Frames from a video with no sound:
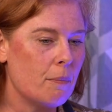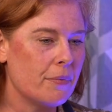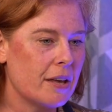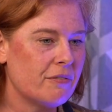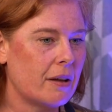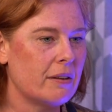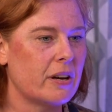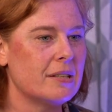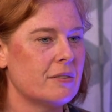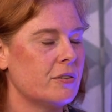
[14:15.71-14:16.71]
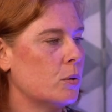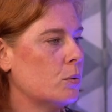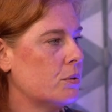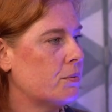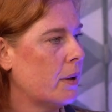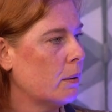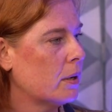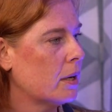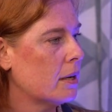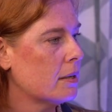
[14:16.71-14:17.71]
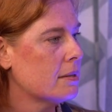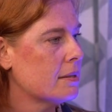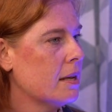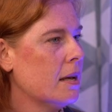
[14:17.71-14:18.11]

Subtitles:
They found it very difficult to focus.